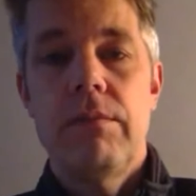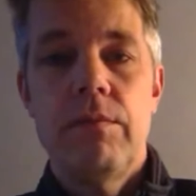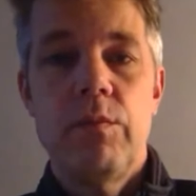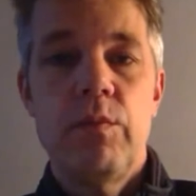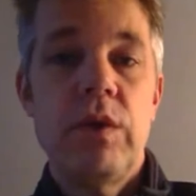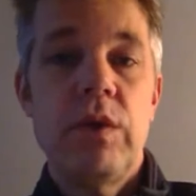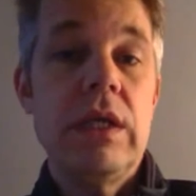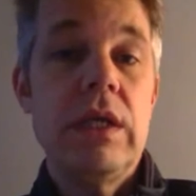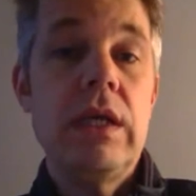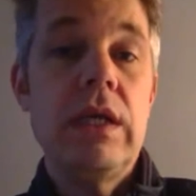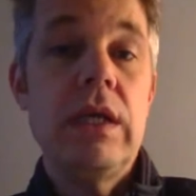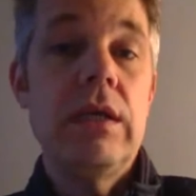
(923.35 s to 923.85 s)

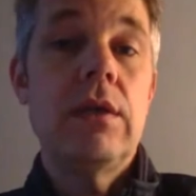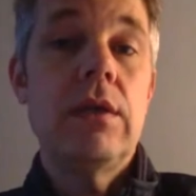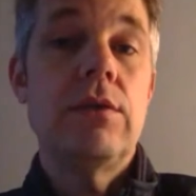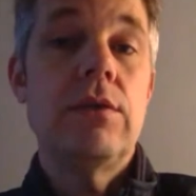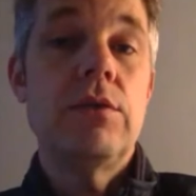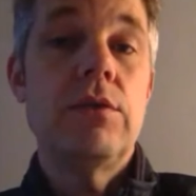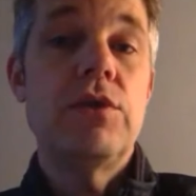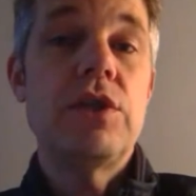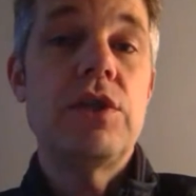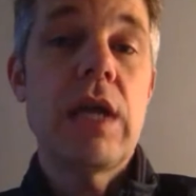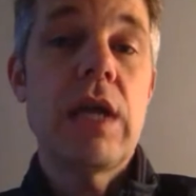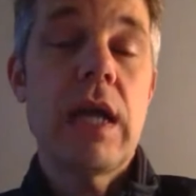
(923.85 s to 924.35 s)
we
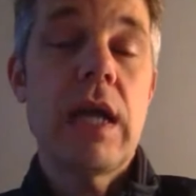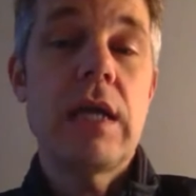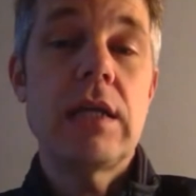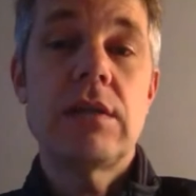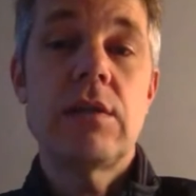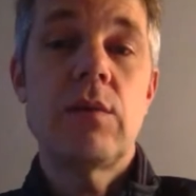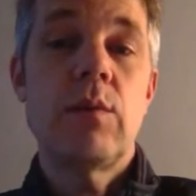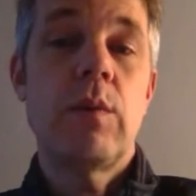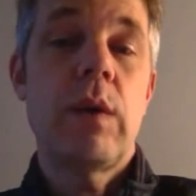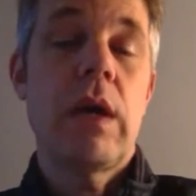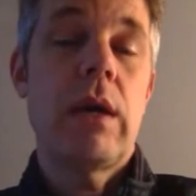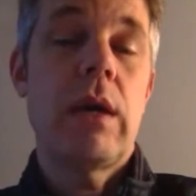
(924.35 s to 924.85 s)
needed to
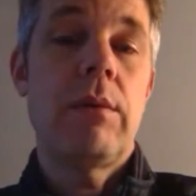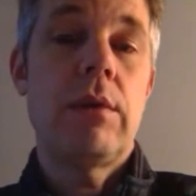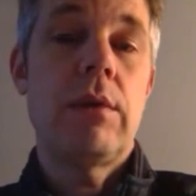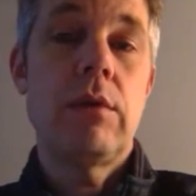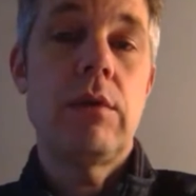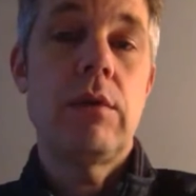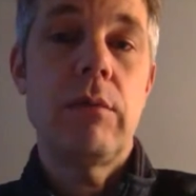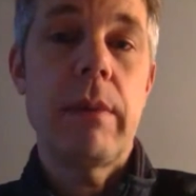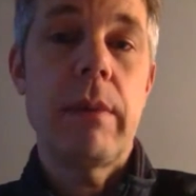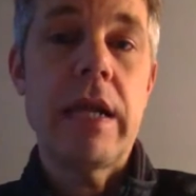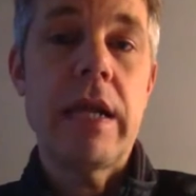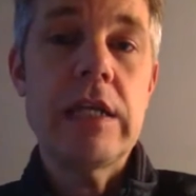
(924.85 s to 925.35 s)
change the way we
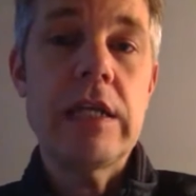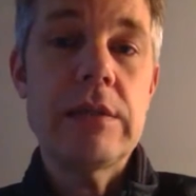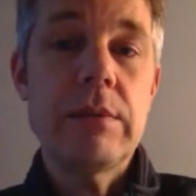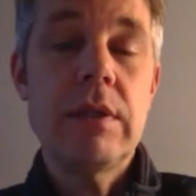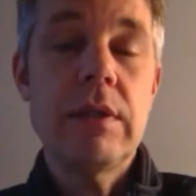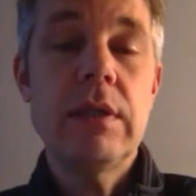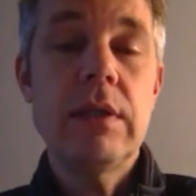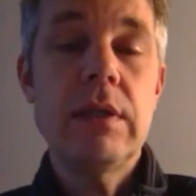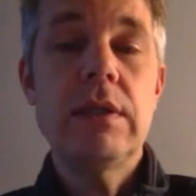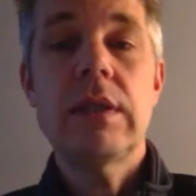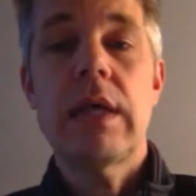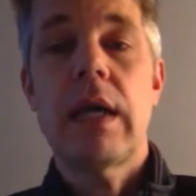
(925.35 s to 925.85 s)
do
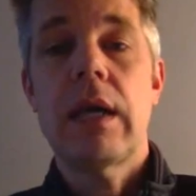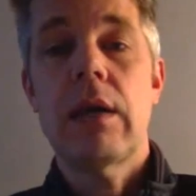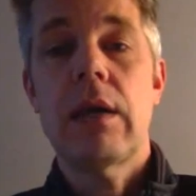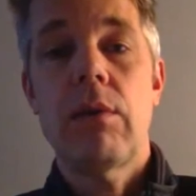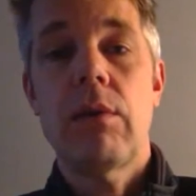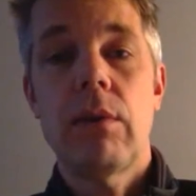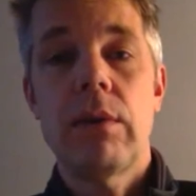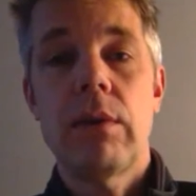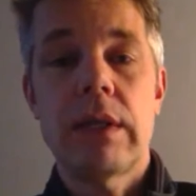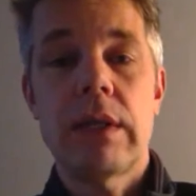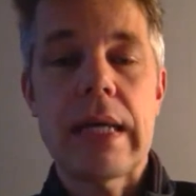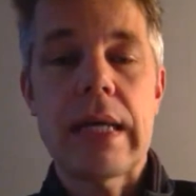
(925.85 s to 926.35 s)
management. I
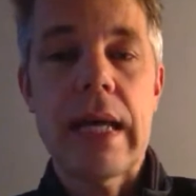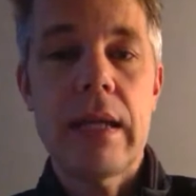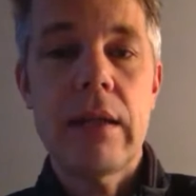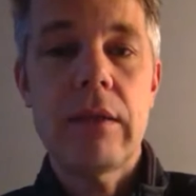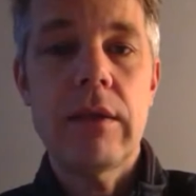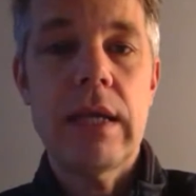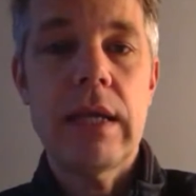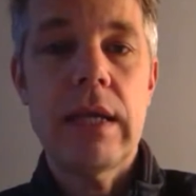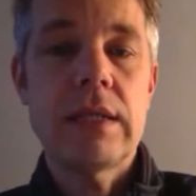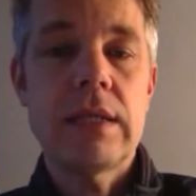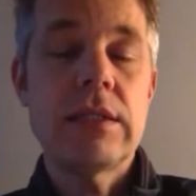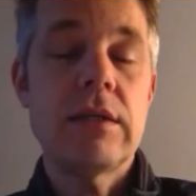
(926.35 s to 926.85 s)
call it
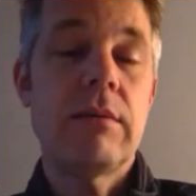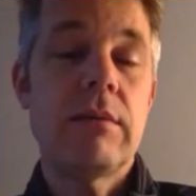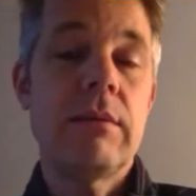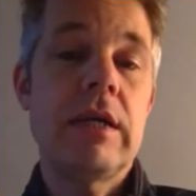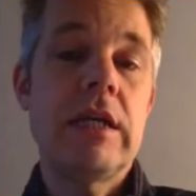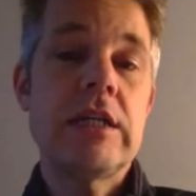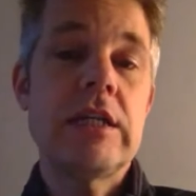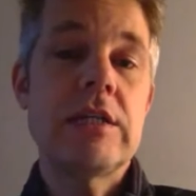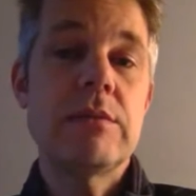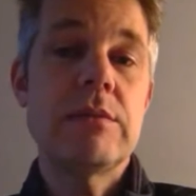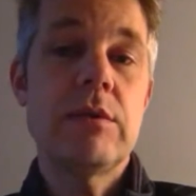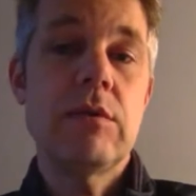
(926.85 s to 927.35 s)
Agile
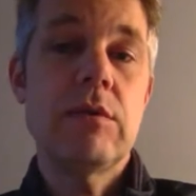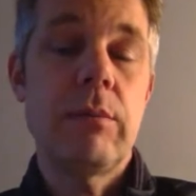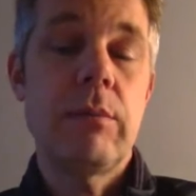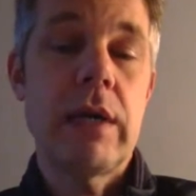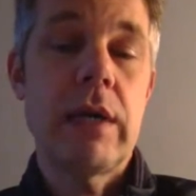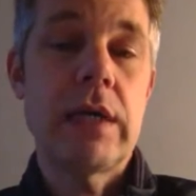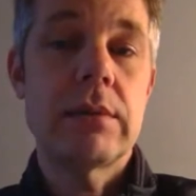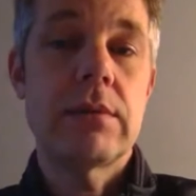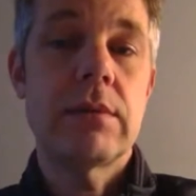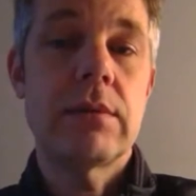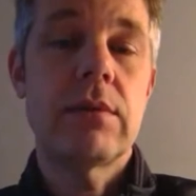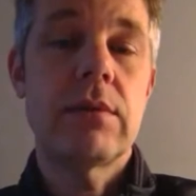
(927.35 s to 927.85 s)
management or
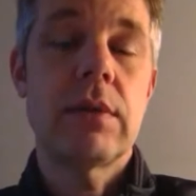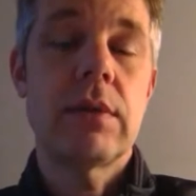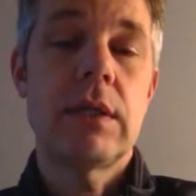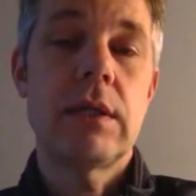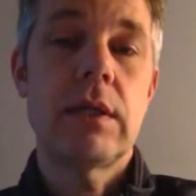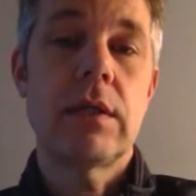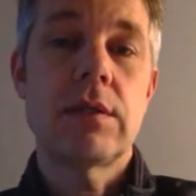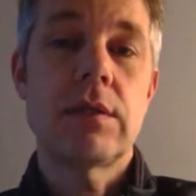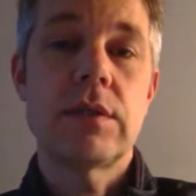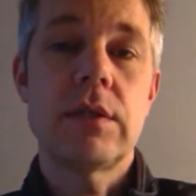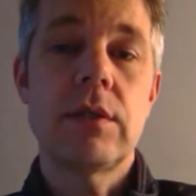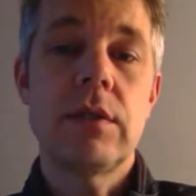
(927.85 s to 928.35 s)
Management
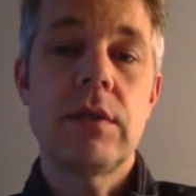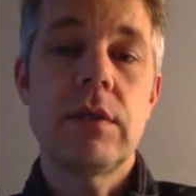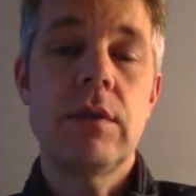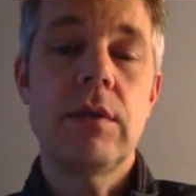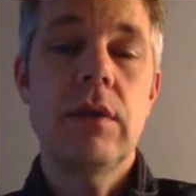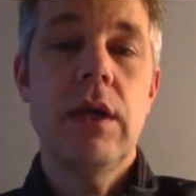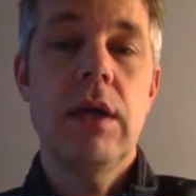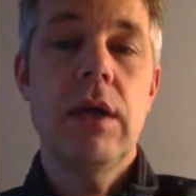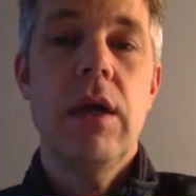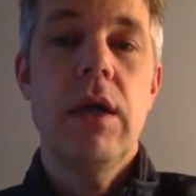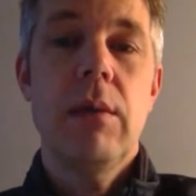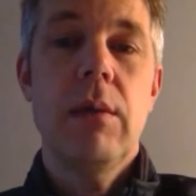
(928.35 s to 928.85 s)

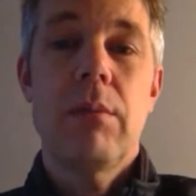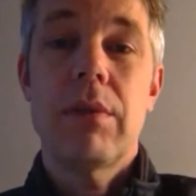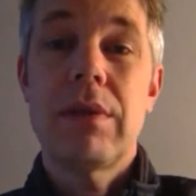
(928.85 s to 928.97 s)
3.0.